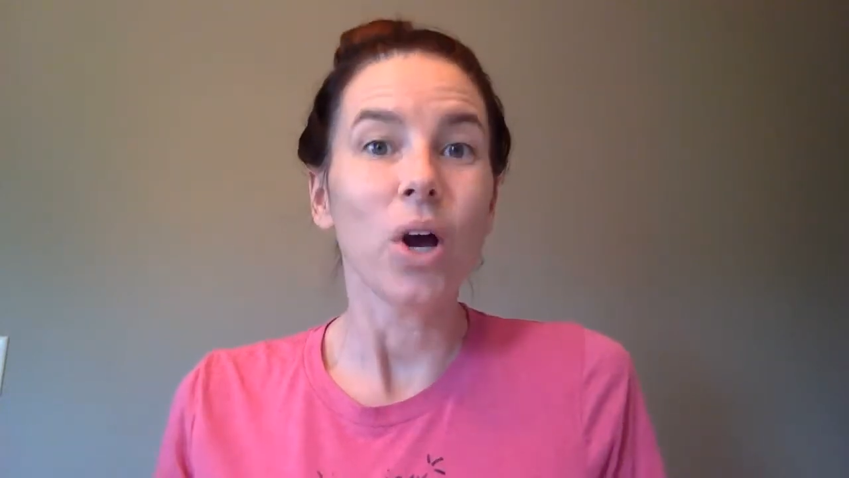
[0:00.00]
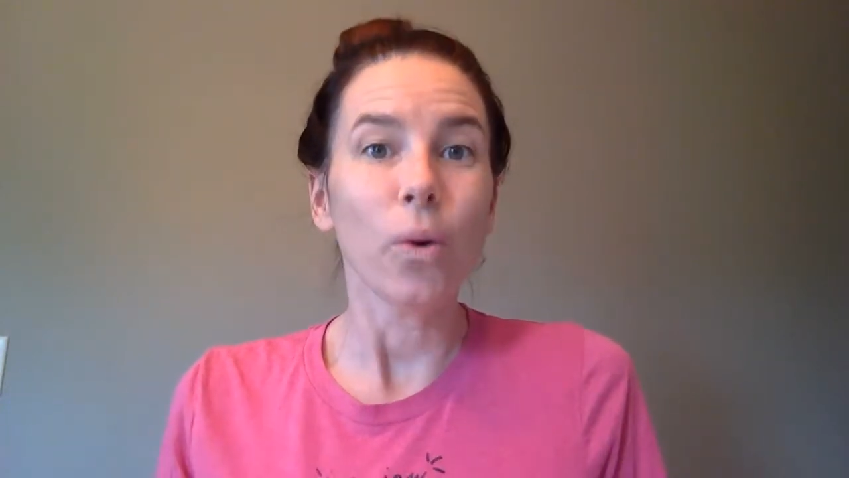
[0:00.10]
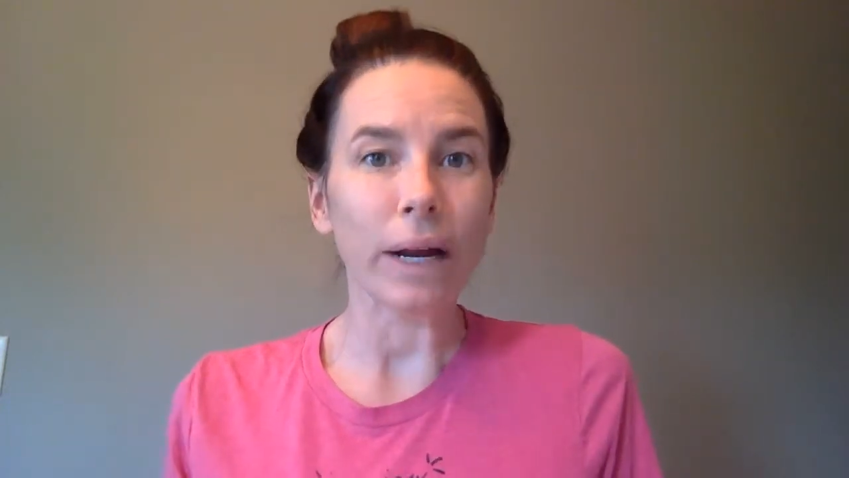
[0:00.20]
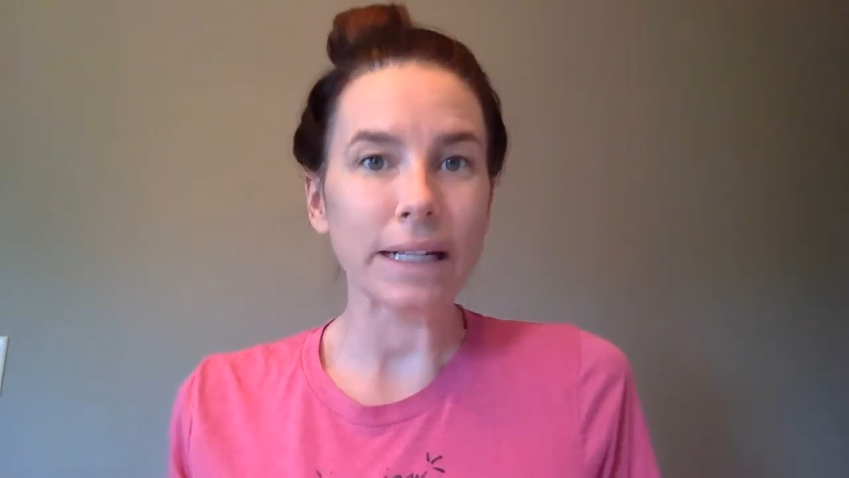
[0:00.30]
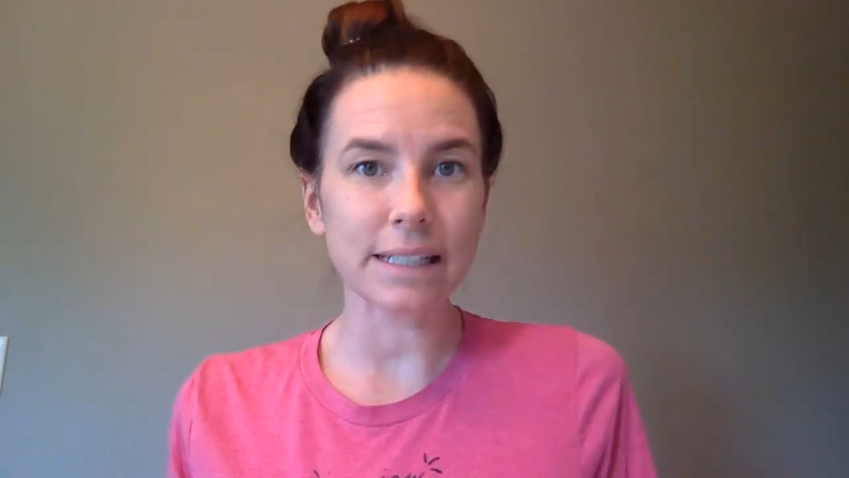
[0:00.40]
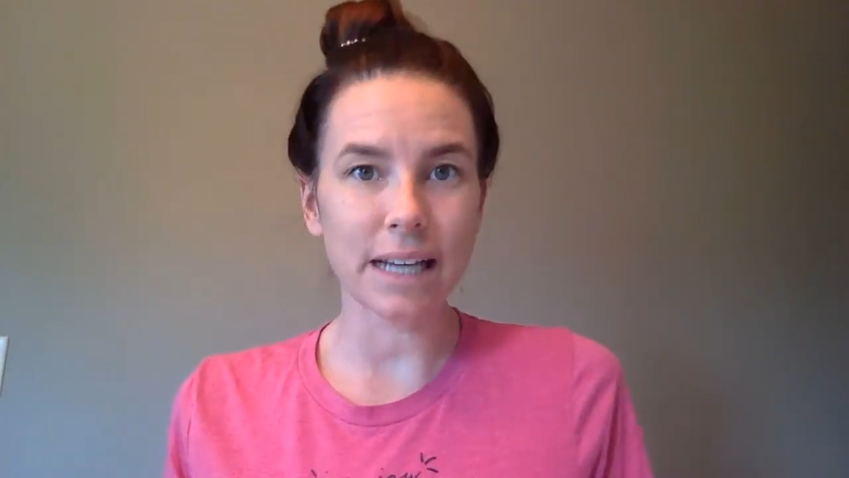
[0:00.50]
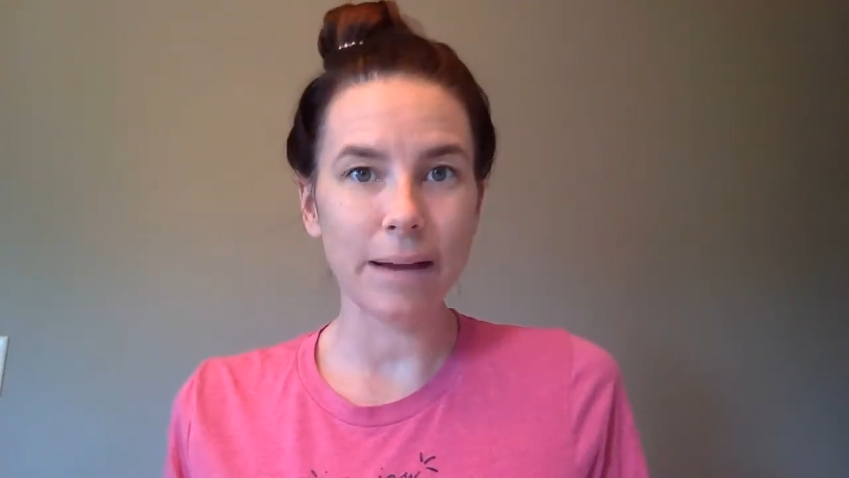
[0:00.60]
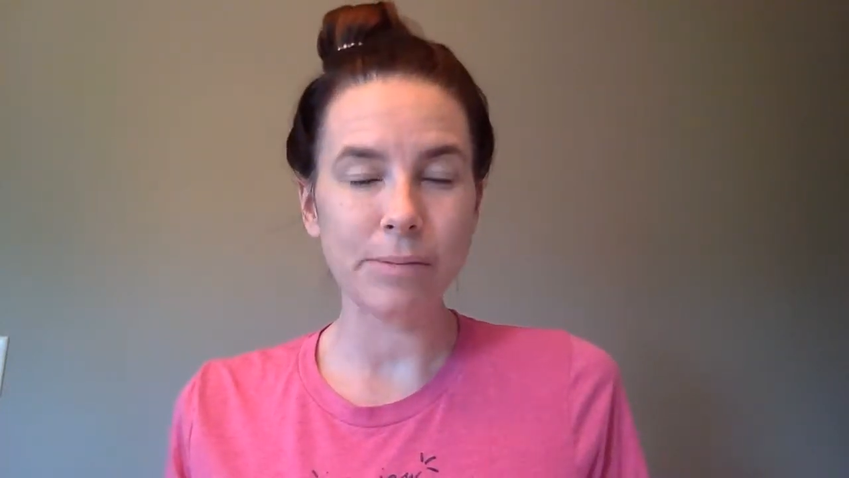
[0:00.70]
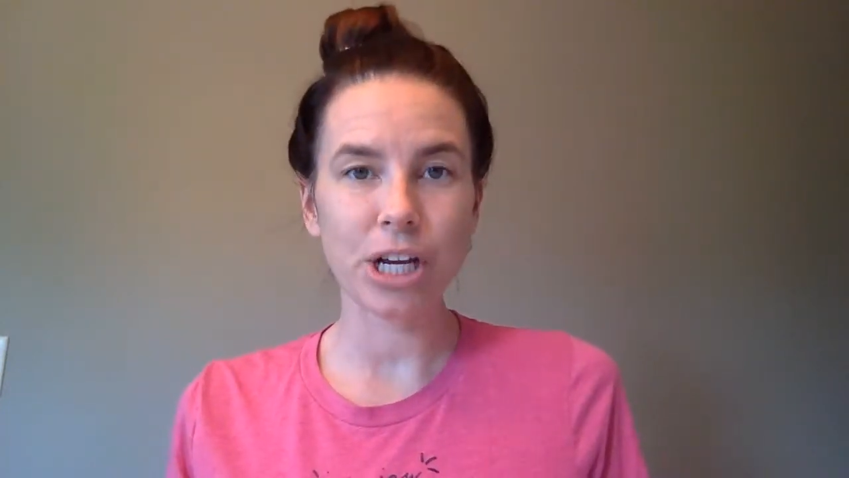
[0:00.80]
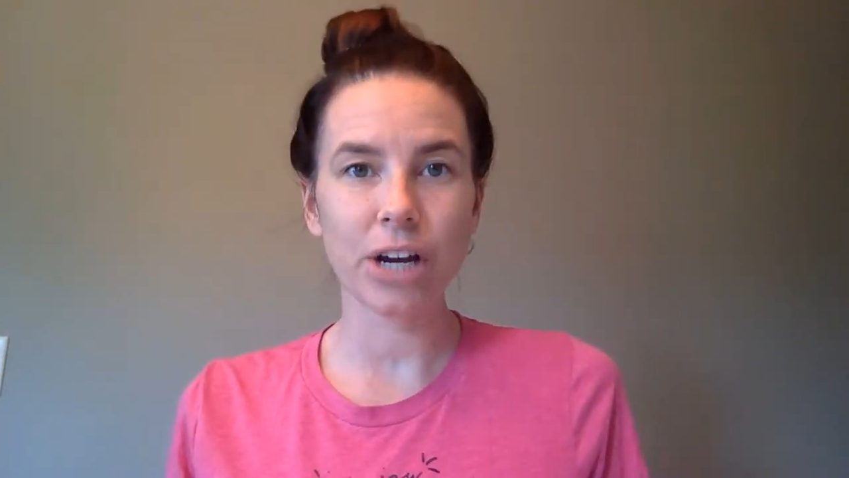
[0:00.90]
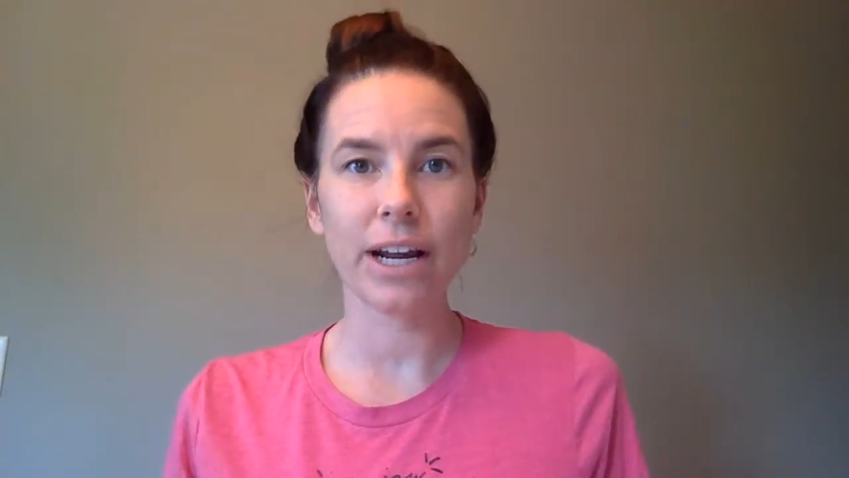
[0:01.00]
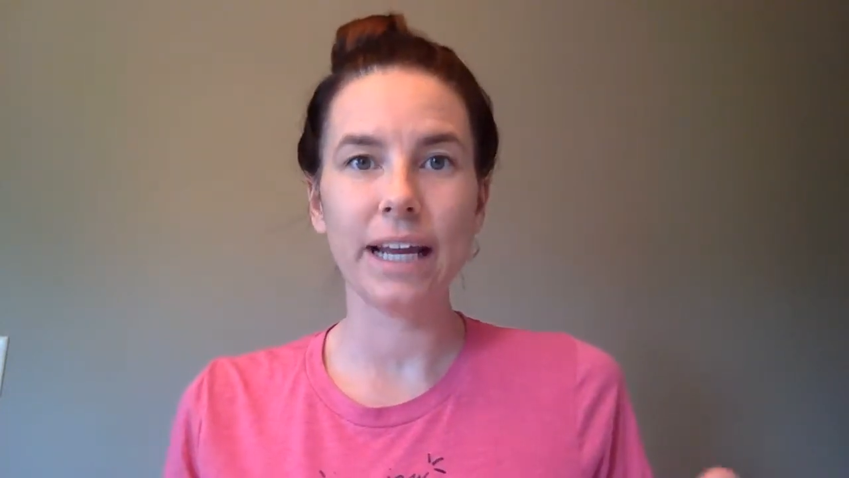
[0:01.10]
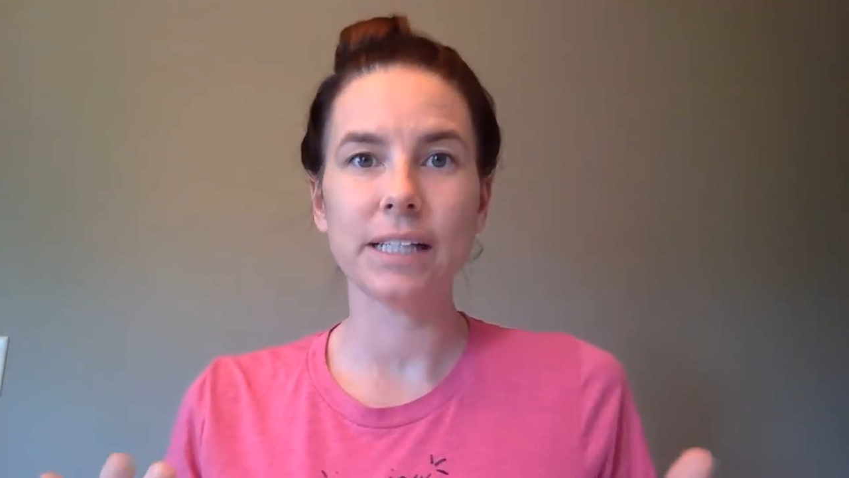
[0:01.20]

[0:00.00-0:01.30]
What is a timeshare? It